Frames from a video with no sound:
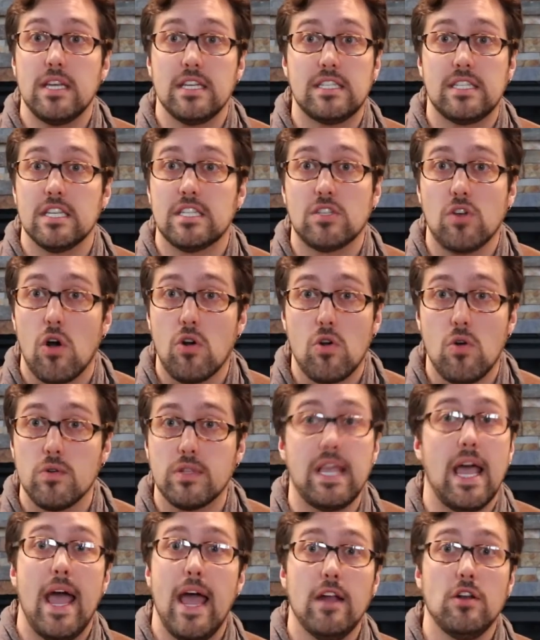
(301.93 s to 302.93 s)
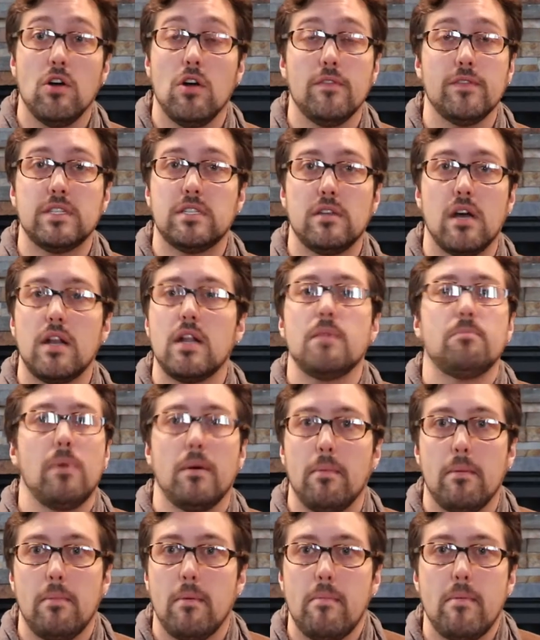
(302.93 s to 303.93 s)
Is this all going to end all of a sudden? Blah,
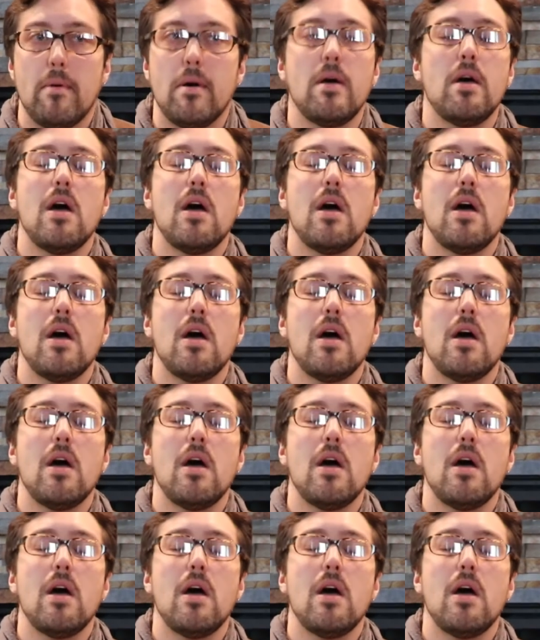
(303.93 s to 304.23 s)
blah, blah, blah.